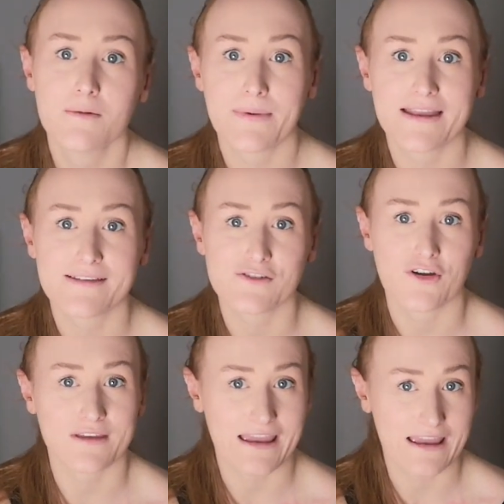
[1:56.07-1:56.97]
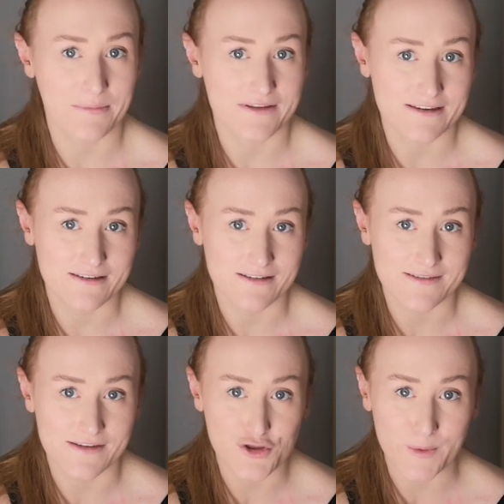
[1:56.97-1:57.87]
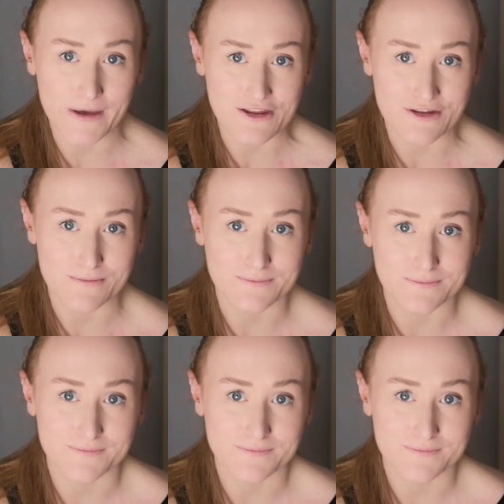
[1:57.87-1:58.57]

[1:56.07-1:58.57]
based on a particular situation.